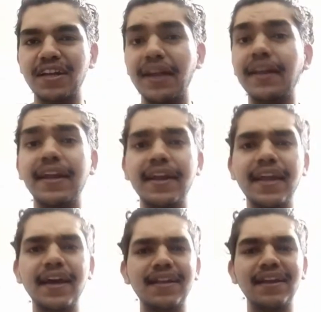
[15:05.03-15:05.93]
In
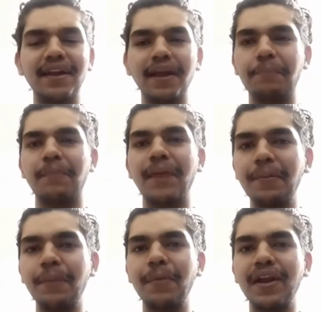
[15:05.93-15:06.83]
India, there are like many
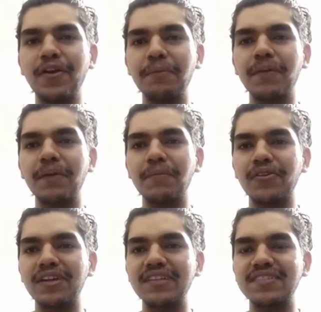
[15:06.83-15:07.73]
people are doing bug bounties.